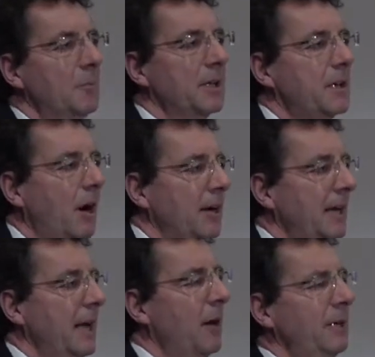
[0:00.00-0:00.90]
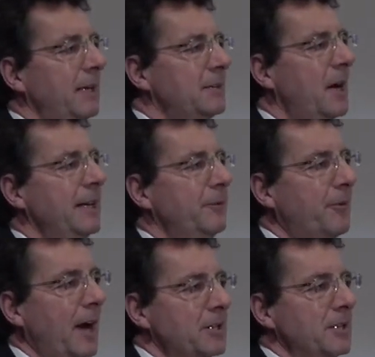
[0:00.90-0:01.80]
But currently, only a tiny
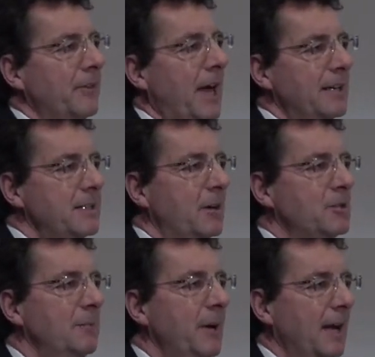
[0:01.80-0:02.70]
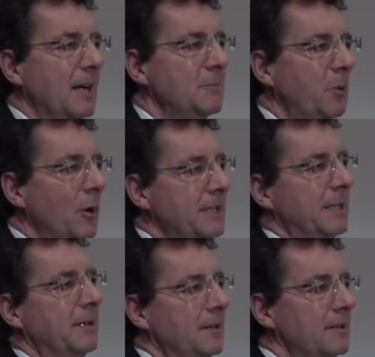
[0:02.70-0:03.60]
fraction of that is actually being
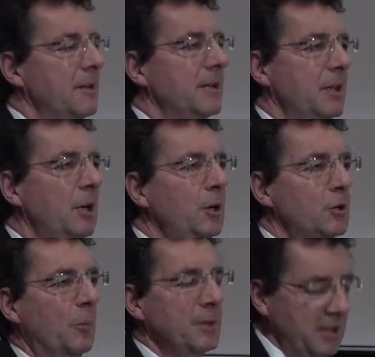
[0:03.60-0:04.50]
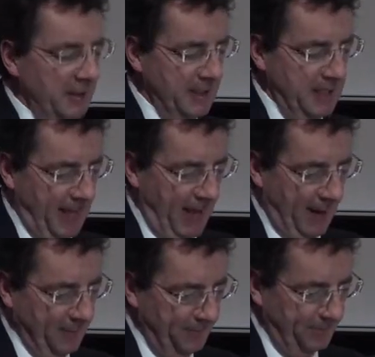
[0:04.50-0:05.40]
exploited. So there's a huge opportunity there.